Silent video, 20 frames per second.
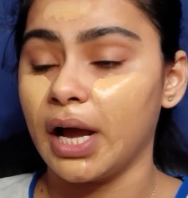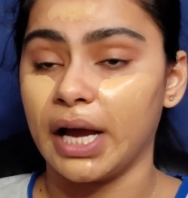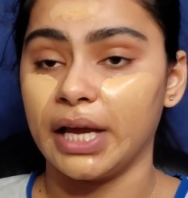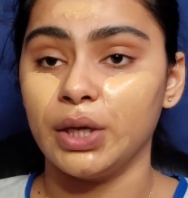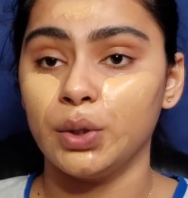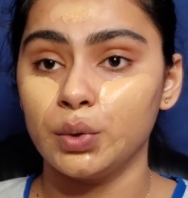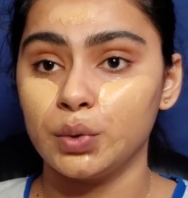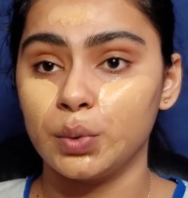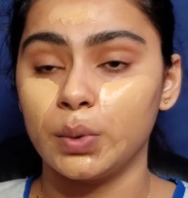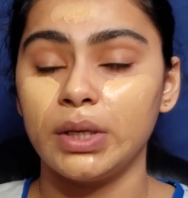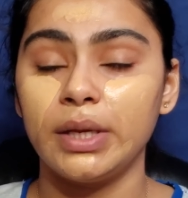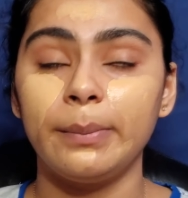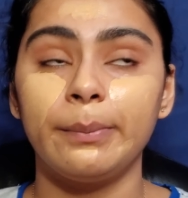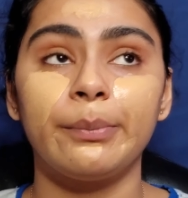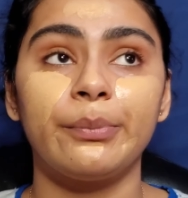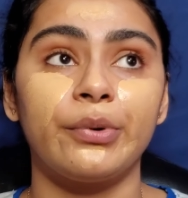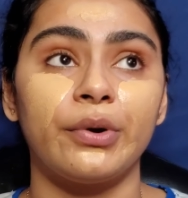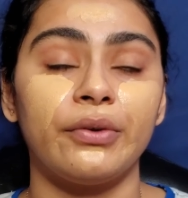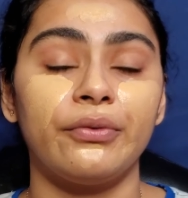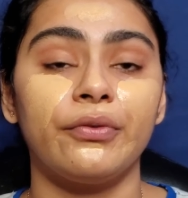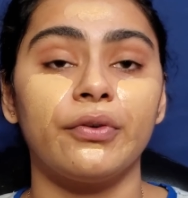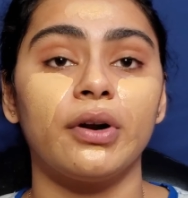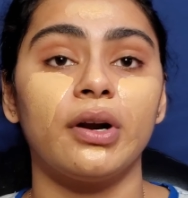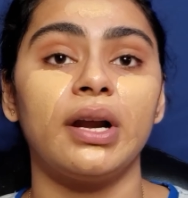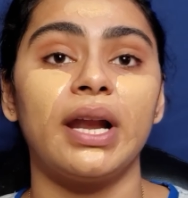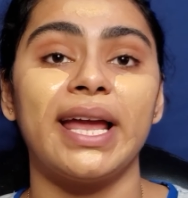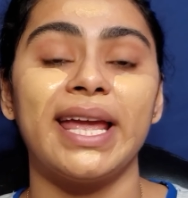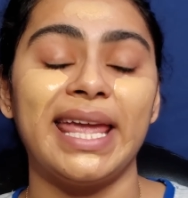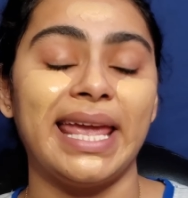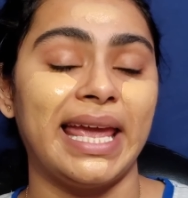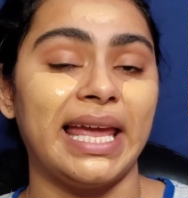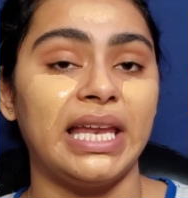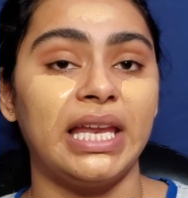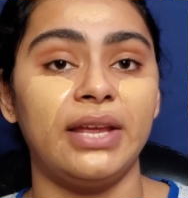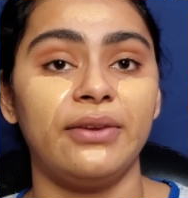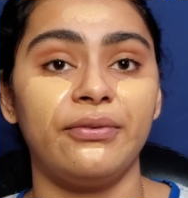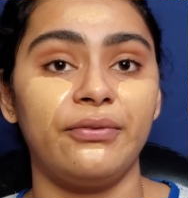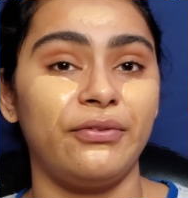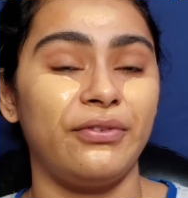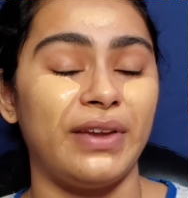I usually prefer like
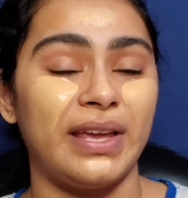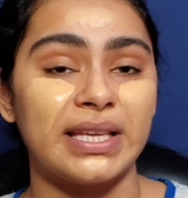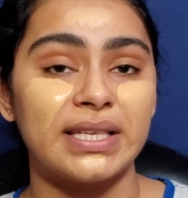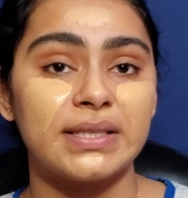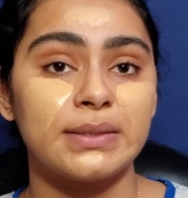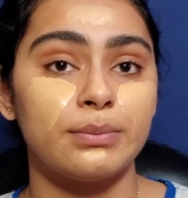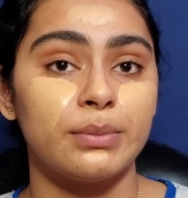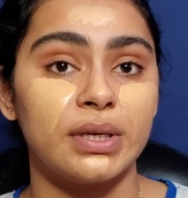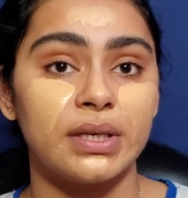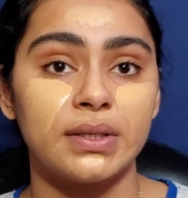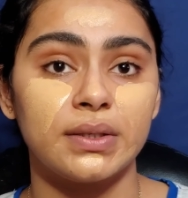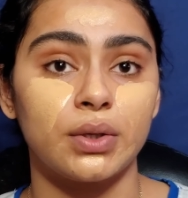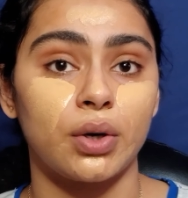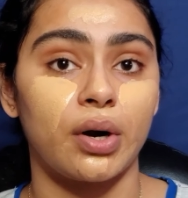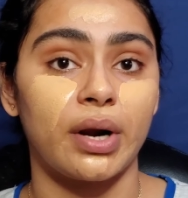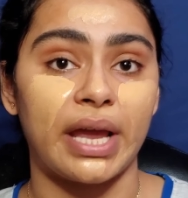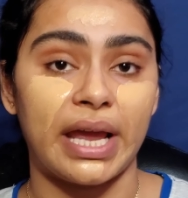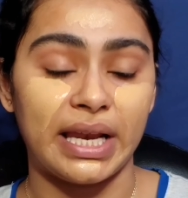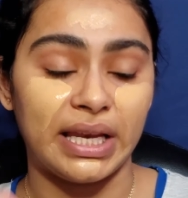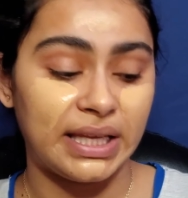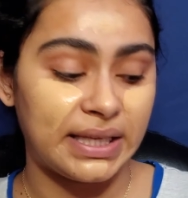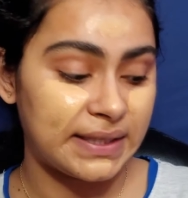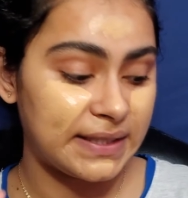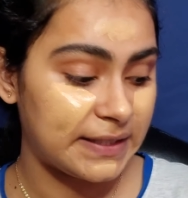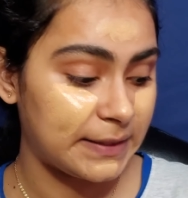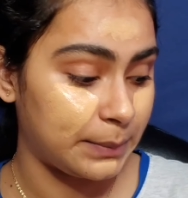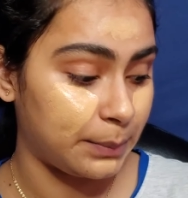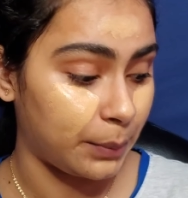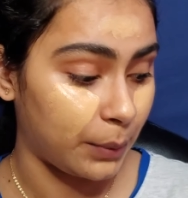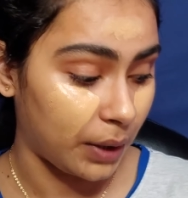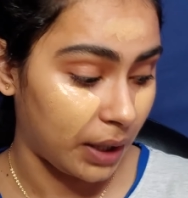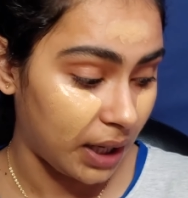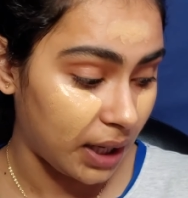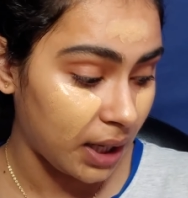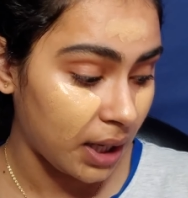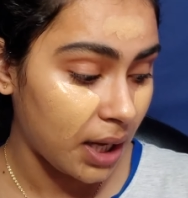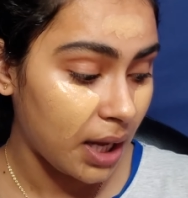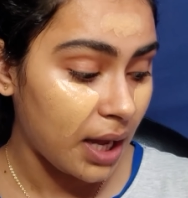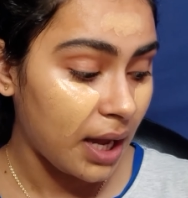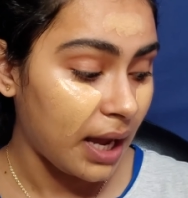any face mist or any
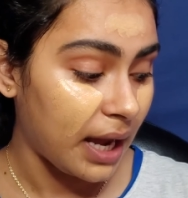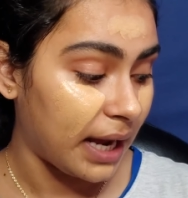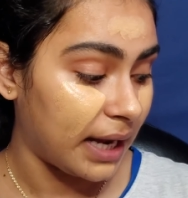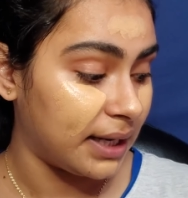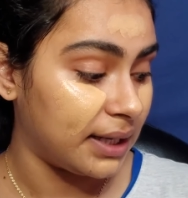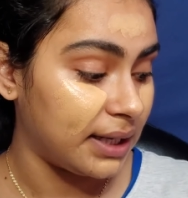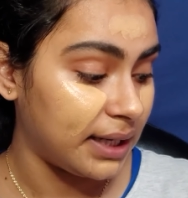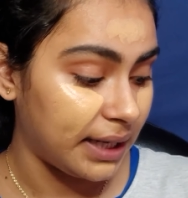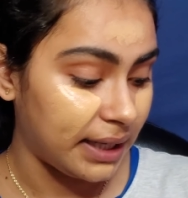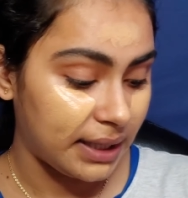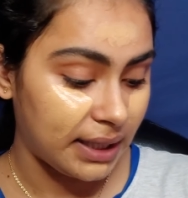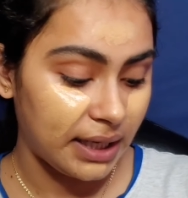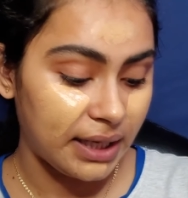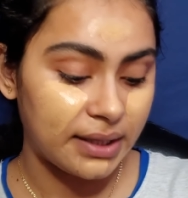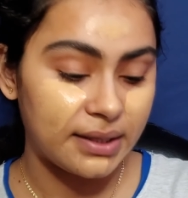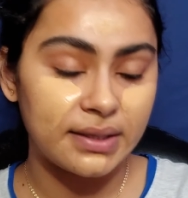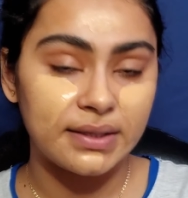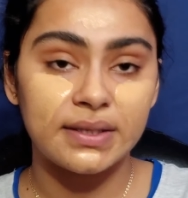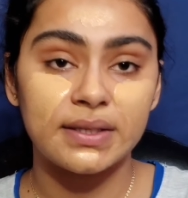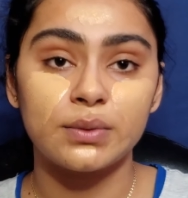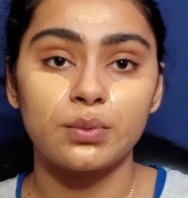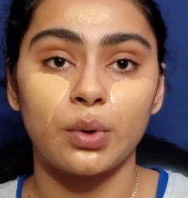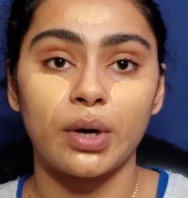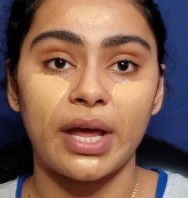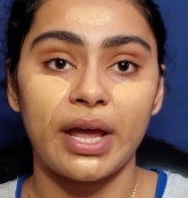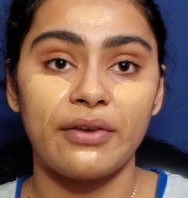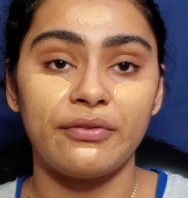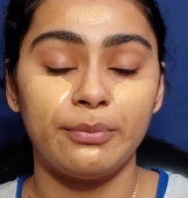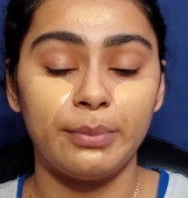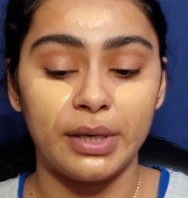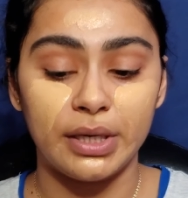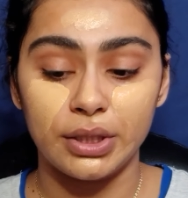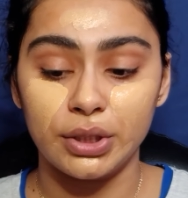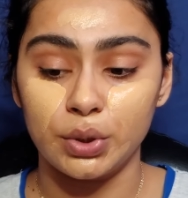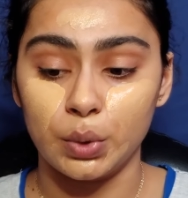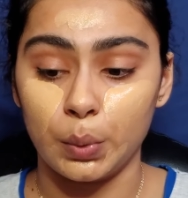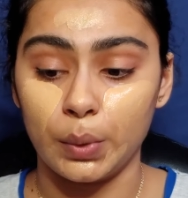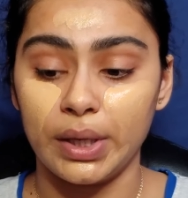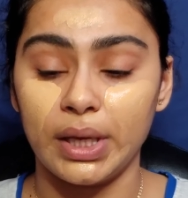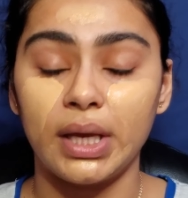spray, and lately this is what I've been
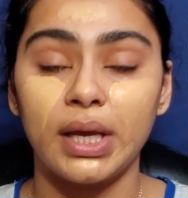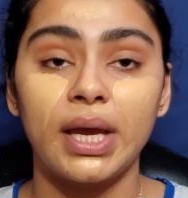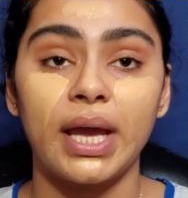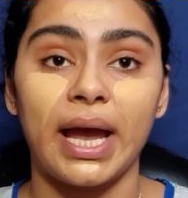doing